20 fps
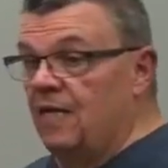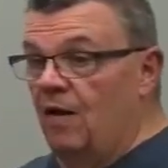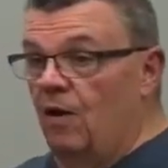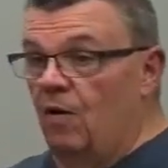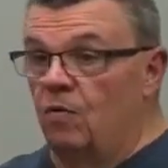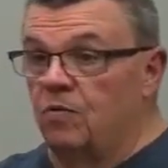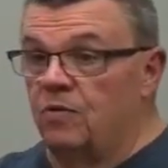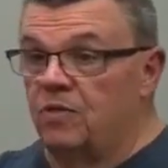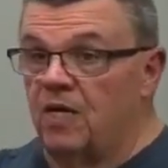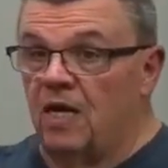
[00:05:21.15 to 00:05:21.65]
the
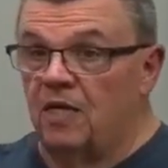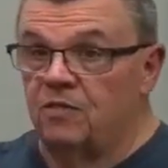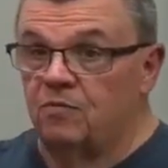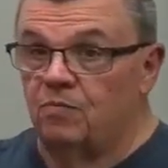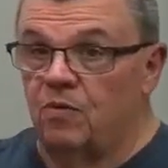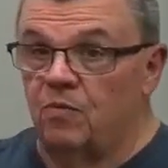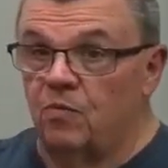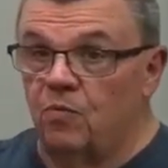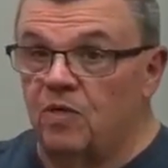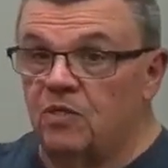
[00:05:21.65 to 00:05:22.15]
Old
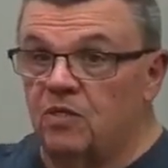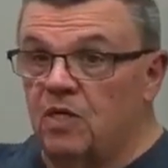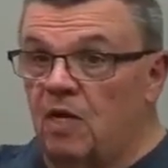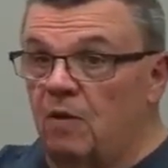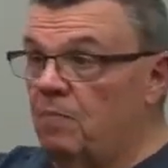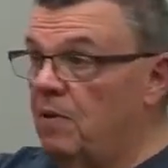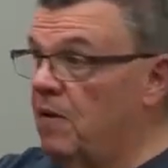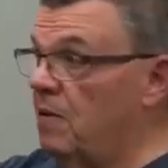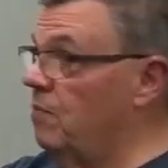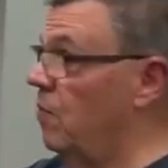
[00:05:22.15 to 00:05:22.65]
Testament we see
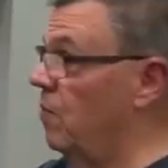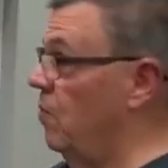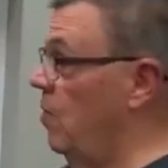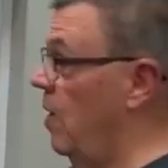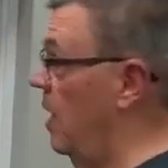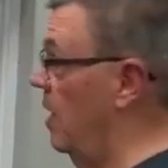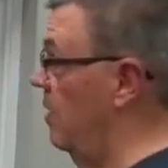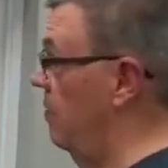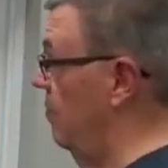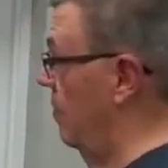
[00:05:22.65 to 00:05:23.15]
people
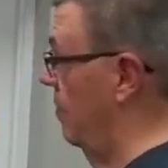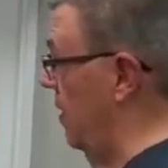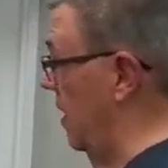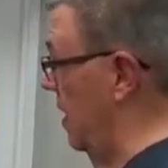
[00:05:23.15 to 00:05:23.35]
raised from